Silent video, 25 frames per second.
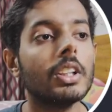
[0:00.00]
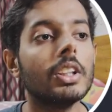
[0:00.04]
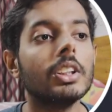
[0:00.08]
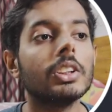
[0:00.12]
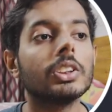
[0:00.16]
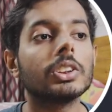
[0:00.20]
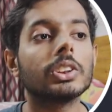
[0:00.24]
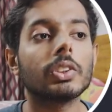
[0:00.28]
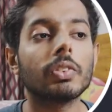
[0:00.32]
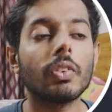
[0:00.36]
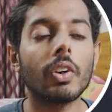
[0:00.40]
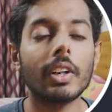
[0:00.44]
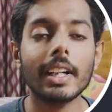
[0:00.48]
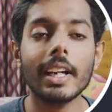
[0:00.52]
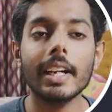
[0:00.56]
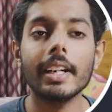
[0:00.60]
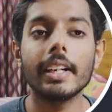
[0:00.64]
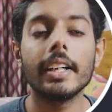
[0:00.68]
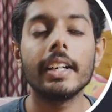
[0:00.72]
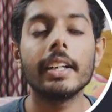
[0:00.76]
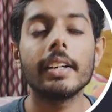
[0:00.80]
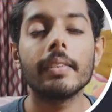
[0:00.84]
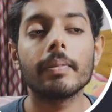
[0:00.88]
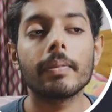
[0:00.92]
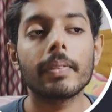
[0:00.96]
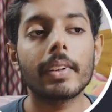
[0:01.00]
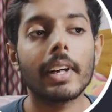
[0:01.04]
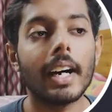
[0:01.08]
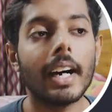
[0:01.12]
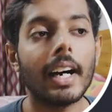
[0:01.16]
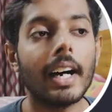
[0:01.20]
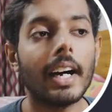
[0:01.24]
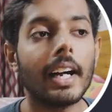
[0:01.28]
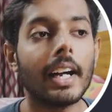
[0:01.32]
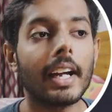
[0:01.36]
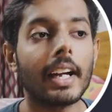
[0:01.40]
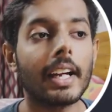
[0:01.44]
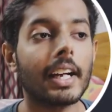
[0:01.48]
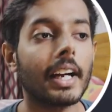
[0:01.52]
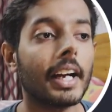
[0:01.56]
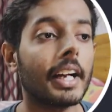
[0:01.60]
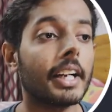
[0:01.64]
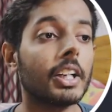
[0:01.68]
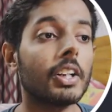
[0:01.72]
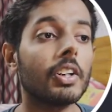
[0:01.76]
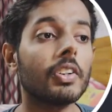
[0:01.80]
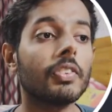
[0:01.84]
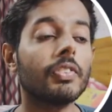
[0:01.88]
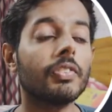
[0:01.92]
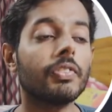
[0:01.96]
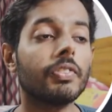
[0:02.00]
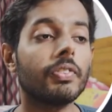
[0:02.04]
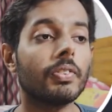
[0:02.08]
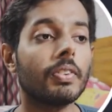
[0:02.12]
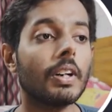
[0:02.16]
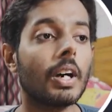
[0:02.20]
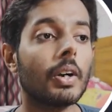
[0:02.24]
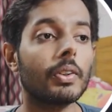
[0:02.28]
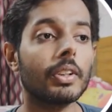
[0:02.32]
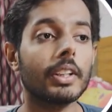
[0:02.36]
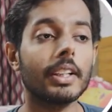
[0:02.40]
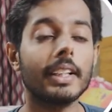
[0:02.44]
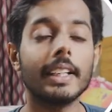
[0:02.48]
So what I did, I kind of found an